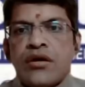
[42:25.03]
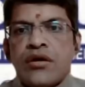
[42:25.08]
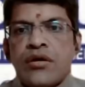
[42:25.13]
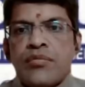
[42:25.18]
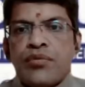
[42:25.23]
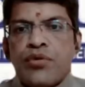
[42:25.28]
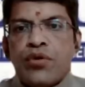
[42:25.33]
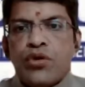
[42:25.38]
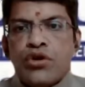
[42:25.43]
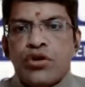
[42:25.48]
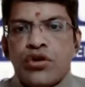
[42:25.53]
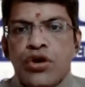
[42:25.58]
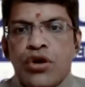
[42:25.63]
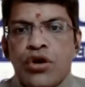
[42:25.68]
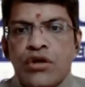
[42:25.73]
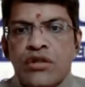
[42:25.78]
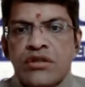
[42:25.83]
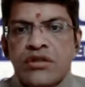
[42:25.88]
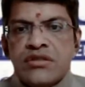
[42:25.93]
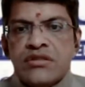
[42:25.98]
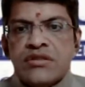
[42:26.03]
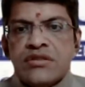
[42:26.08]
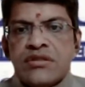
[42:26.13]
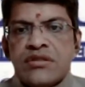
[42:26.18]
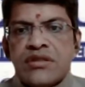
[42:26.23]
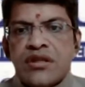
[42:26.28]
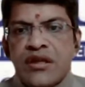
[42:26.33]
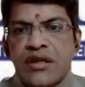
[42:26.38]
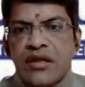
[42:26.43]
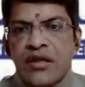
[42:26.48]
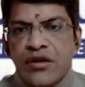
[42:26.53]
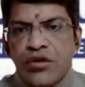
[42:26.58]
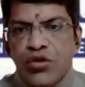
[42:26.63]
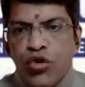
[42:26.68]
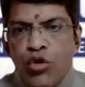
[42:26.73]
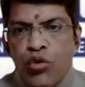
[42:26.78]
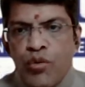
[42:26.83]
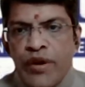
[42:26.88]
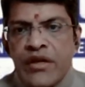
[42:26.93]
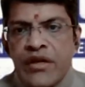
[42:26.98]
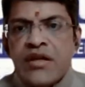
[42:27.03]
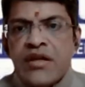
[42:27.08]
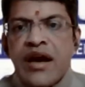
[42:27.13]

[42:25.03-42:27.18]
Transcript: protocols, the COVID